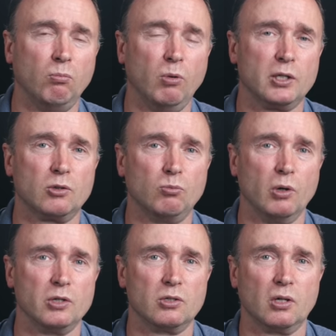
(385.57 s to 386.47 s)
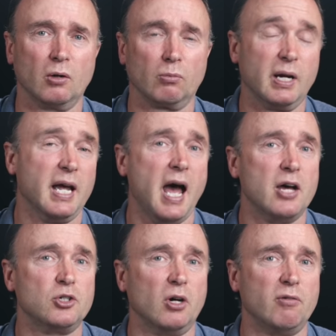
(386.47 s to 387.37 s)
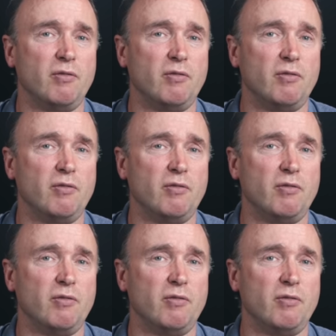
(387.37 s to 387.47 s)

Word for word: which was a rehash of a